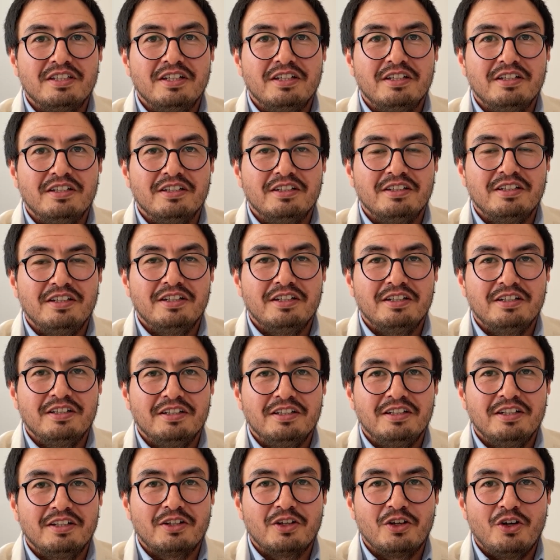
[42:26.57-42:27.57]

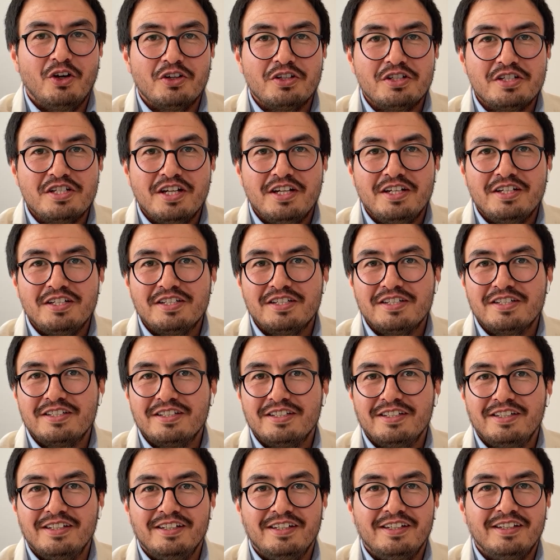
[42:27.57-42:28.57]
Their content
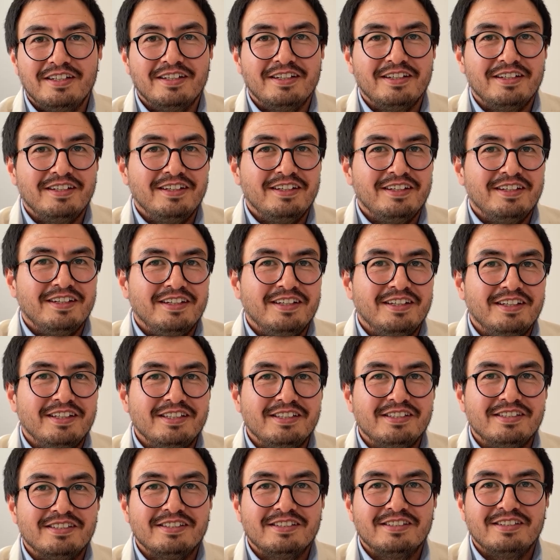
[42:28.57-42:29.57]

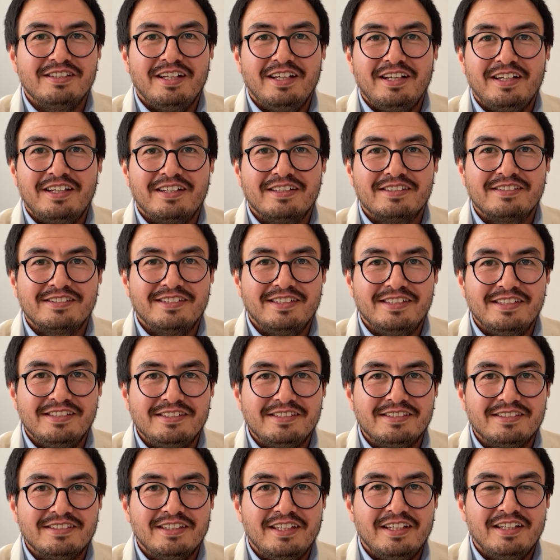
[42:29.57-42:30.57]
is
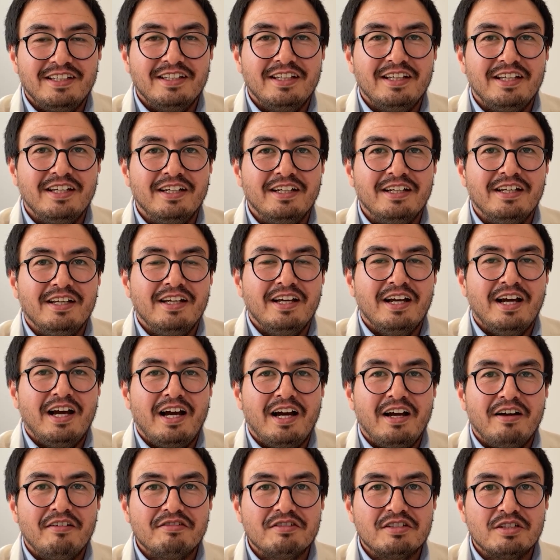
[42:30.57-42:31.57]
assessed, and then
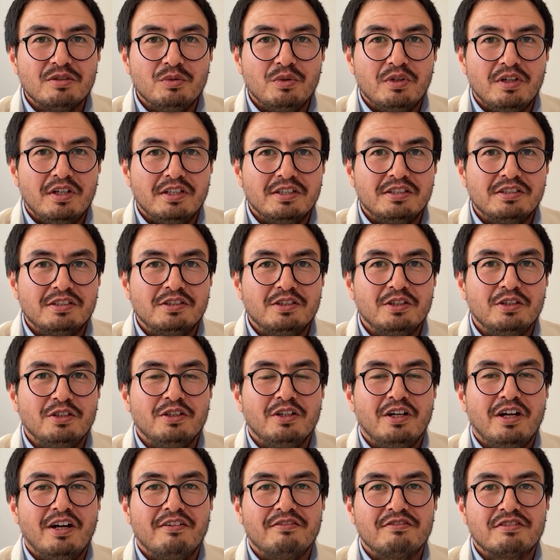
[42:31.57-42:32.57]
afterwards,
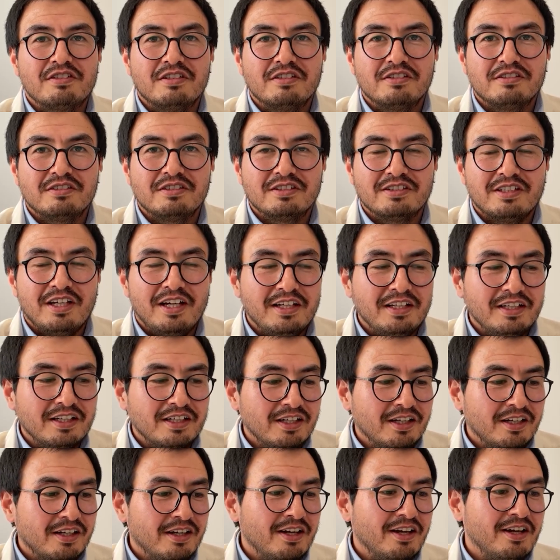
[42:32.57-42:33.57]
after signing a